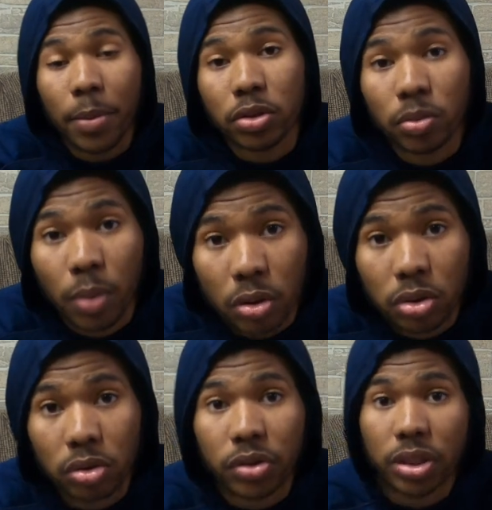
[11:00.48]
much do most
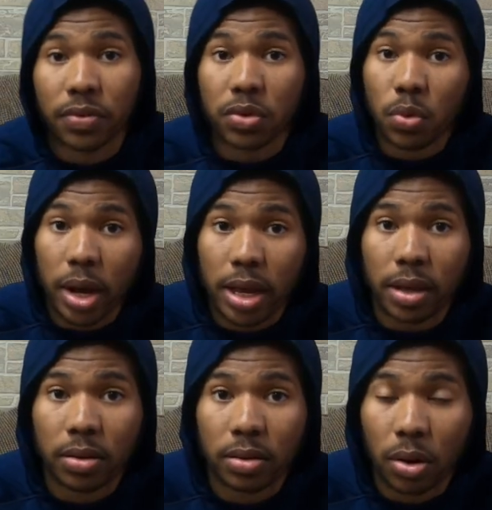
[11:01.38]
of the receivers weigh
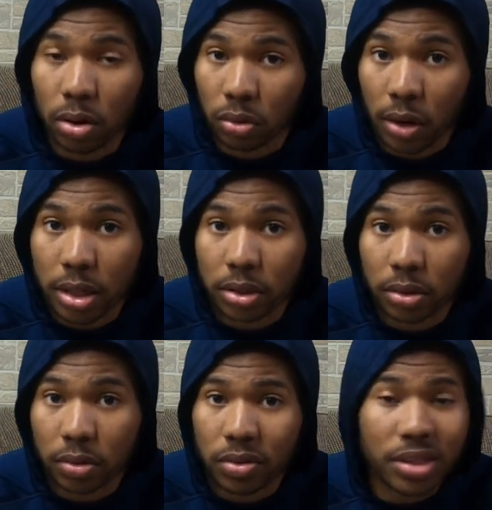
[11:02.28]
on the roster?
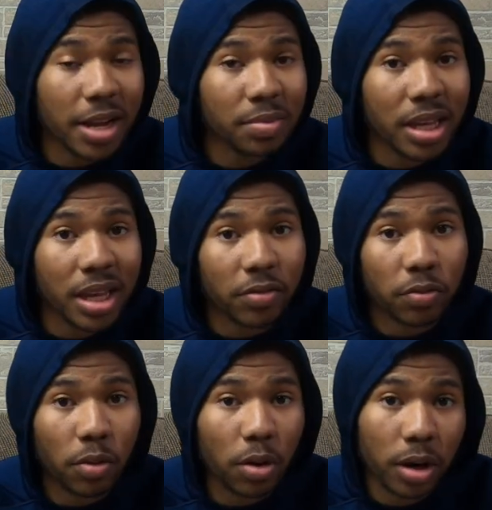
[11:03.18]
Same thing
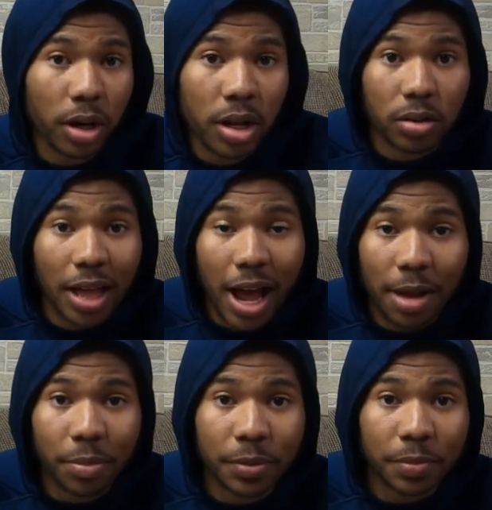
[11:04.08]
for
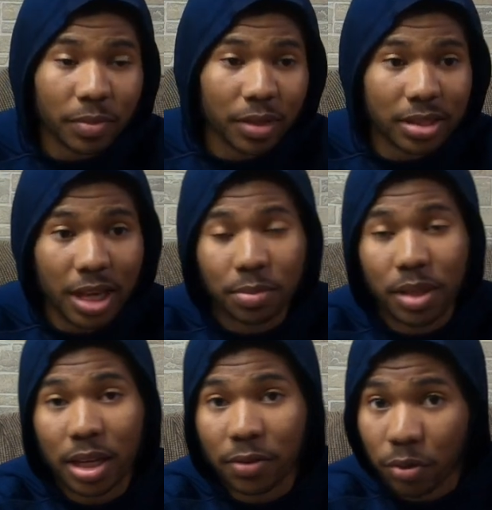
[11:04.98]
linemen, same
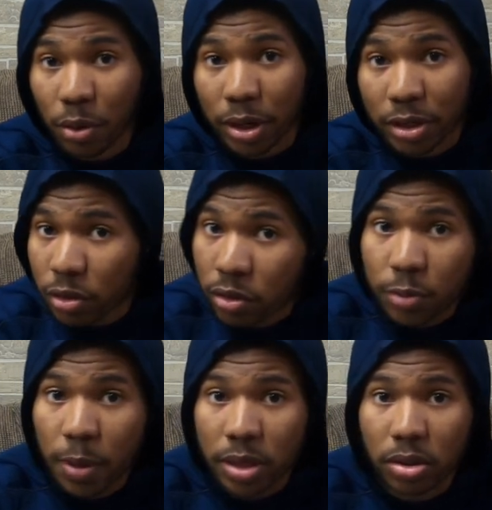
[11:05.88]
thing for
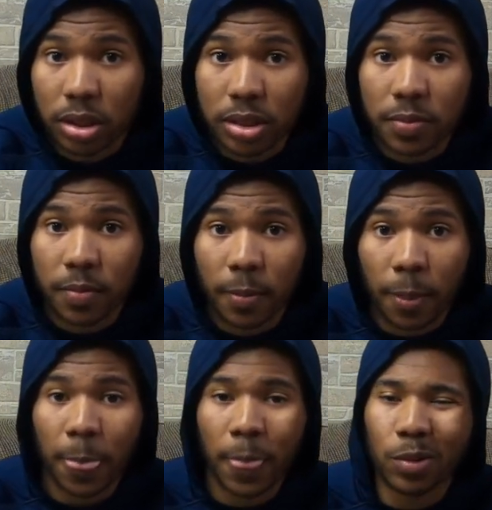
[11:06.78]
specialists.
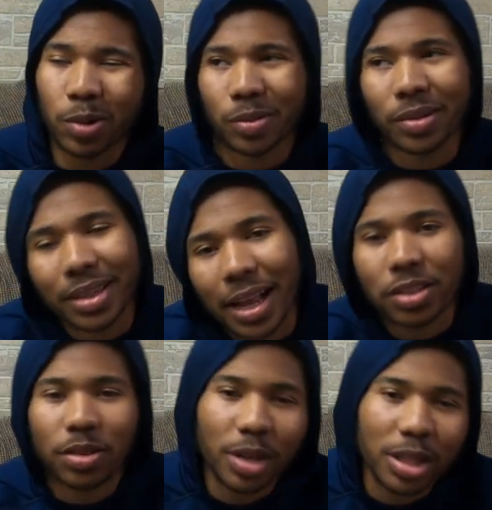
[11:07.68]
Well, not
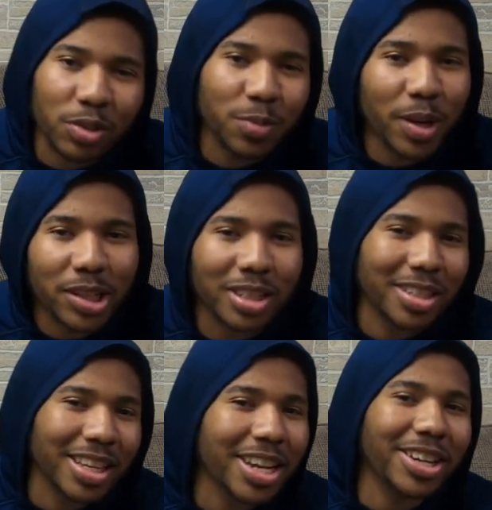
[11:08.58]
so much for
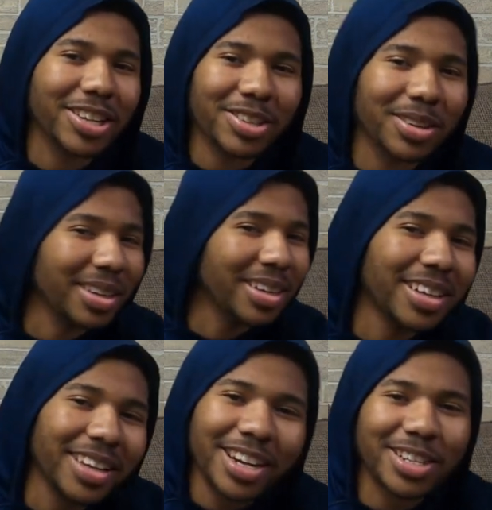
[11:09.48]
specialists. Kickers are
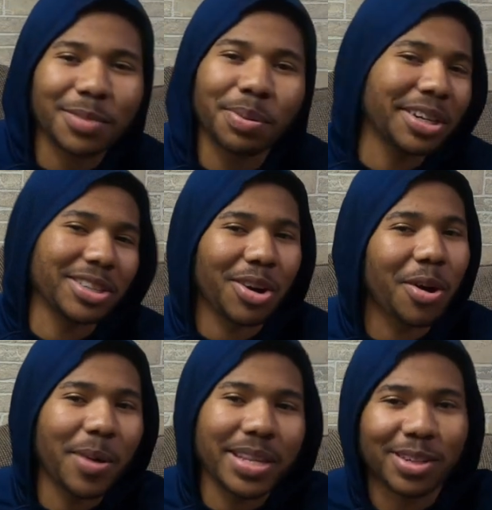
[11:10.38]
kickers and punters are
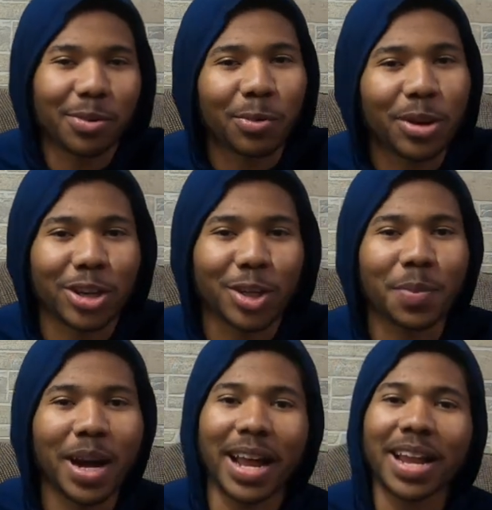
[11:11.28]
always in a weird
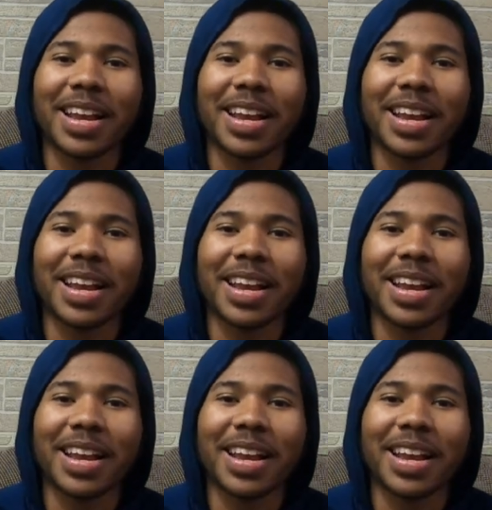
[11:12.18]
spot.